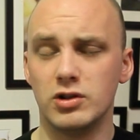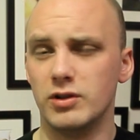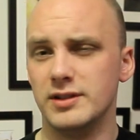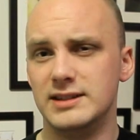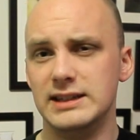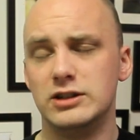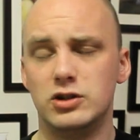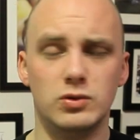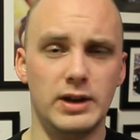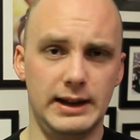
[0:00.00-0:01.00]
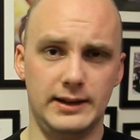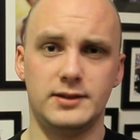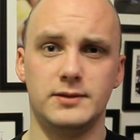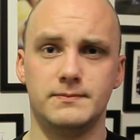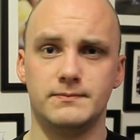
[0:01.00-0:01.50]
or the
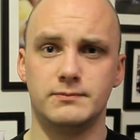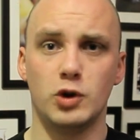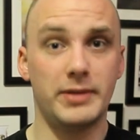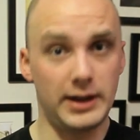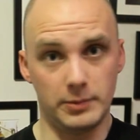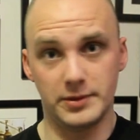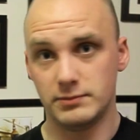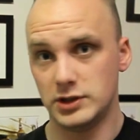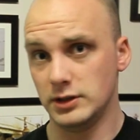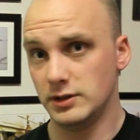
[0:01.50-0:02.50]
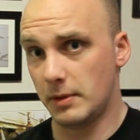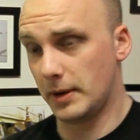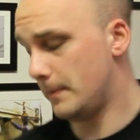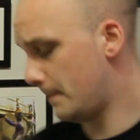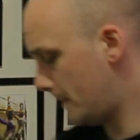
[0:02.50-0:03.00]
D2X. Hope that helps. Cheers,
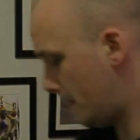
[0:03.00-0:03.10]
bye-bye.